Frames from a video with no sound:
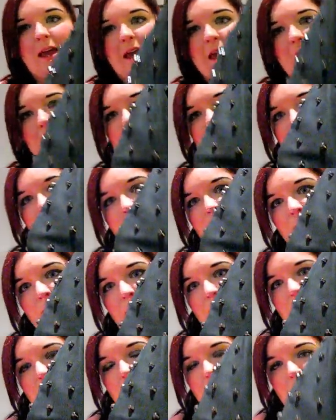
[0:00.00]
if you feel
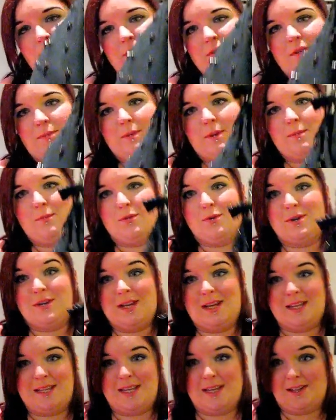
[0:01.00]
that you want it to be more
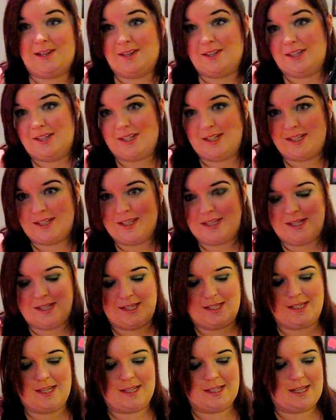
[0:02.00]
detailed than just the
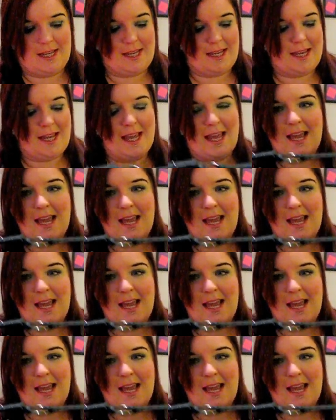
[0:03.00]
studding.